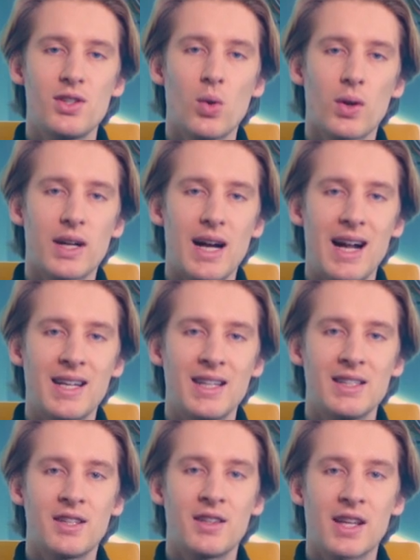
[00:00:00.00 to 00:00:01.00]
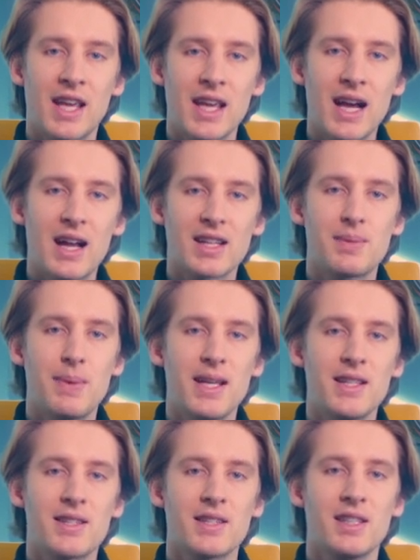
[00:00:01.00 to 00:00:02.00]
your guide to the chaotic
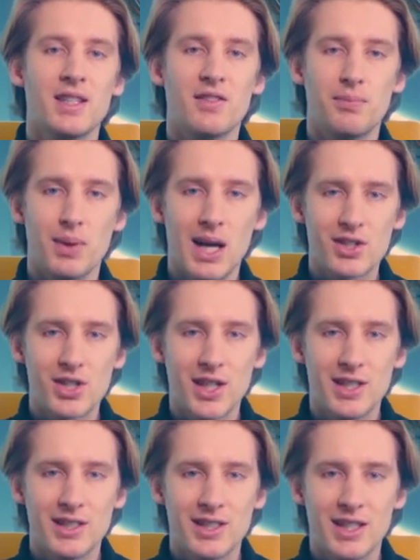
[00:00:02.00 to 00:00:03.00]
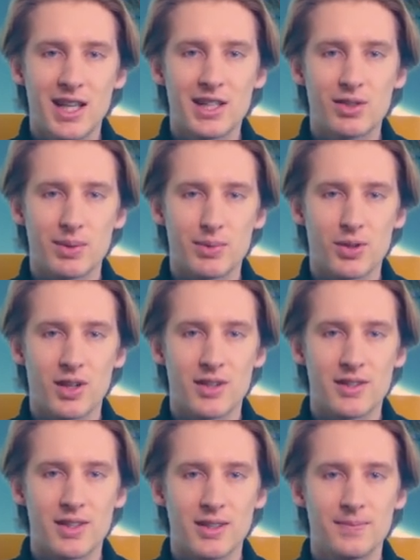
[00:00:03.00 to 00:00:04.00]
space of blockchain and
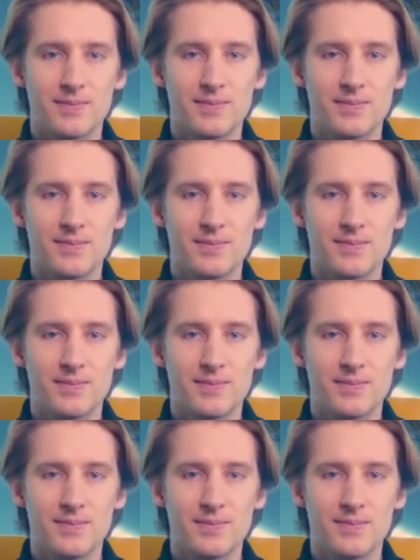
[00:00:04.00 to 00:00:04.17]
cryptocurrency.